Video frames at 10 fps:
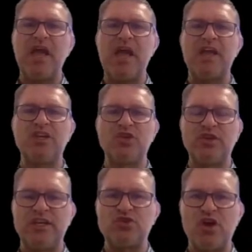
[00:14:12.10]
And you
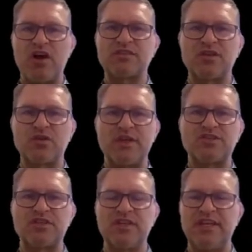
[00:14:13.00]
need to ask the
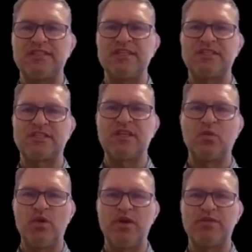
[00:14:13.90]
question, is it
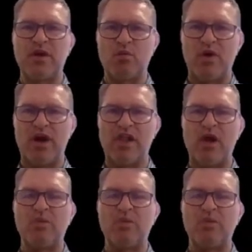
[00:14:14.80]
still worth our while?